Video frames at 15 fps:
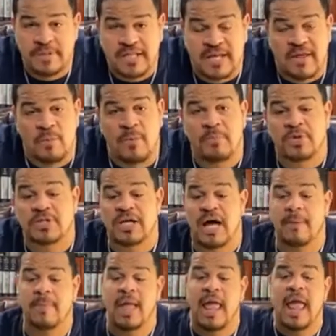Let me say that one more
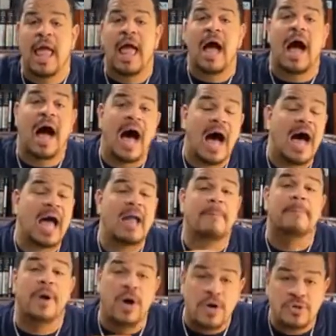time.
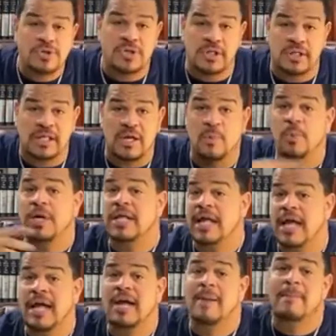I personally
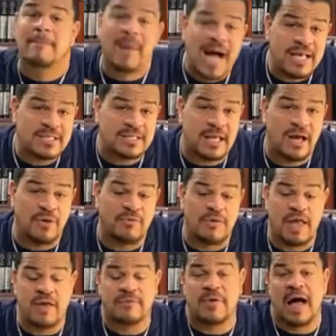would kick
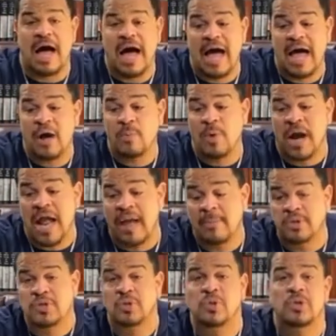myself if I were
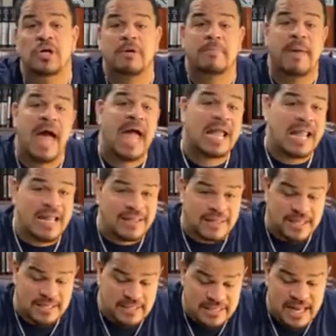able to look back
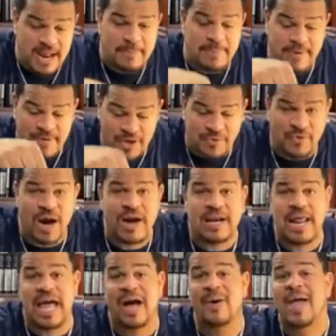at this time period
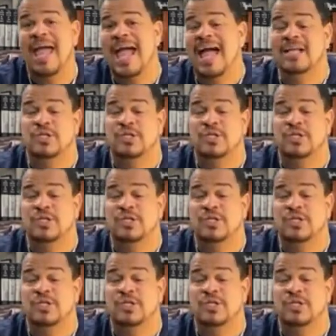right now